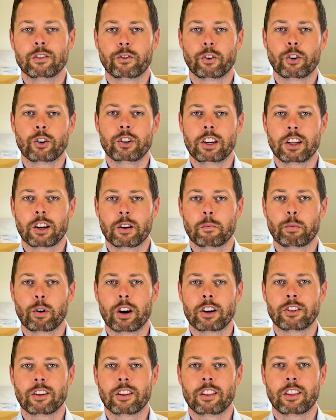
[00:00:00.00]
for
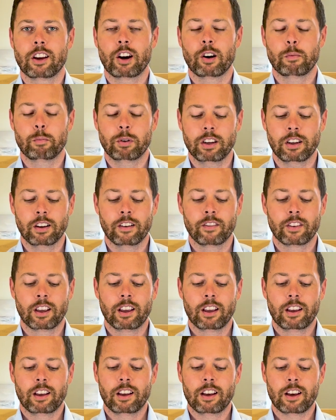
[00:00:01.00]
decompression therapy.
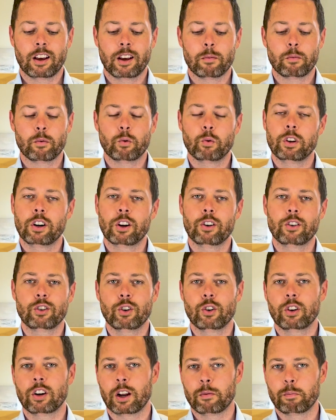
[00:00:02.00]
We don't
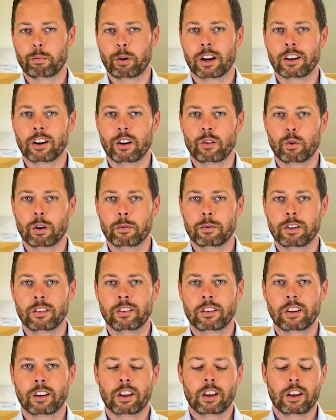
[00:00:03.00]
do it on pregnant
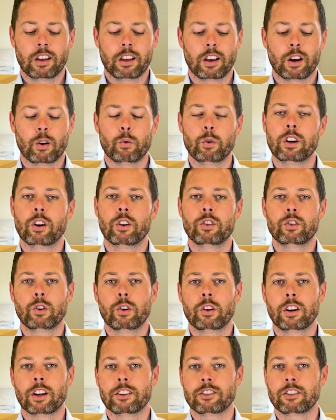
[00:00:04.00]
women. We don't do
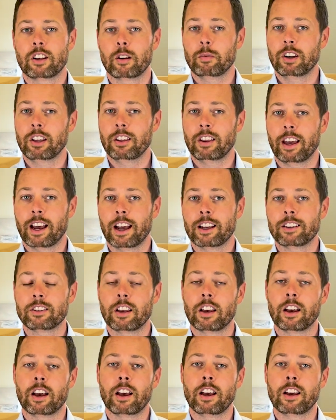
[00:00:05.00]
it on somebody that has
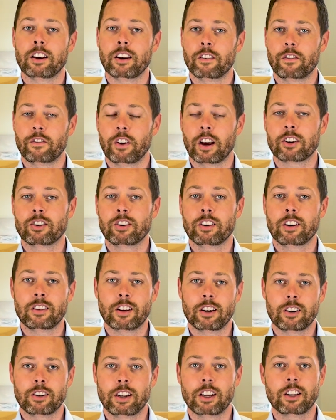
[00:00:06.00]
an infection in
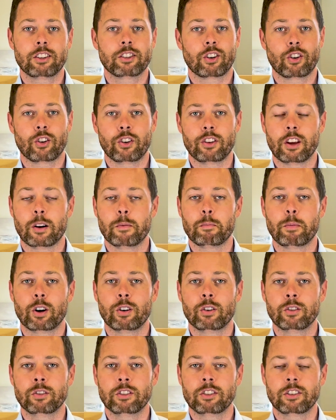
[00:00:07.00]
their disc or in their
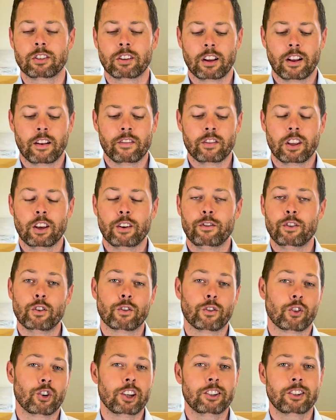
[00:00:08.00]
bones. If
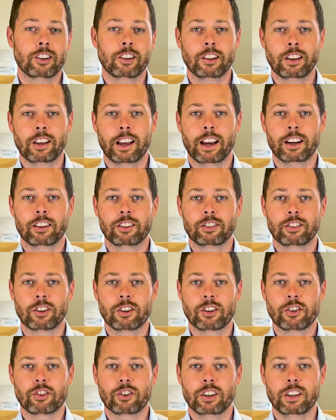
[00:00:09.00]
you've recently had a
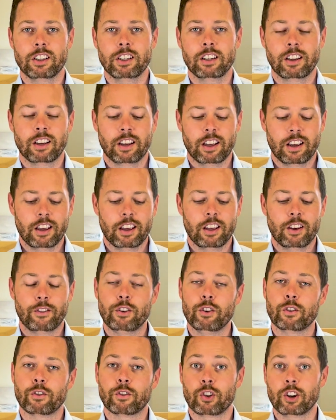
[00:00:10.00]
surgery, if
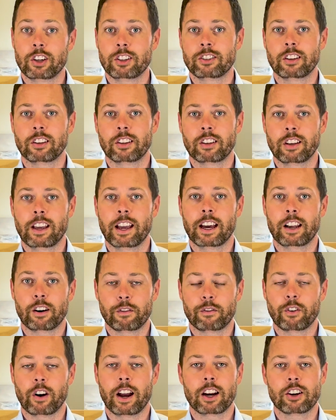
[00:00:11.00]
you've recently had a
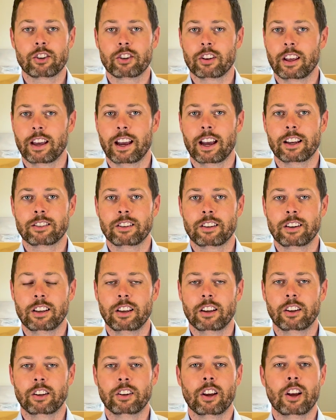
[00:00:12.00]
fracture that hasn't
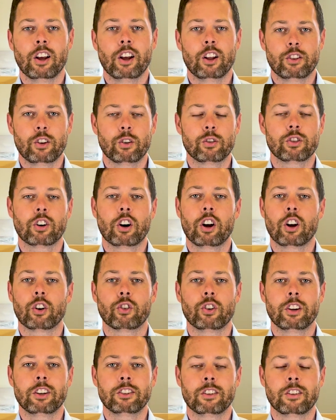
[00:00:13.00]
healed, those are all
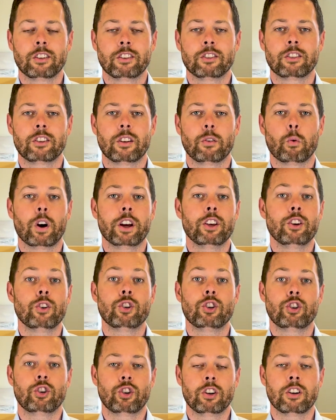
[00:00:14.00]
reasons why you
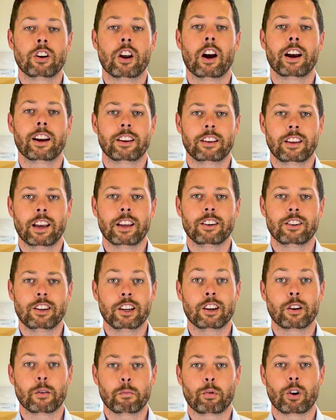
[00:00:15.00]
should not get
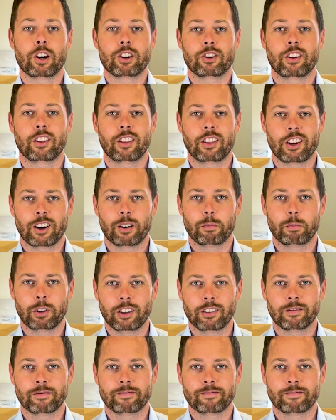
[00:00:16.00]
decompression therapy.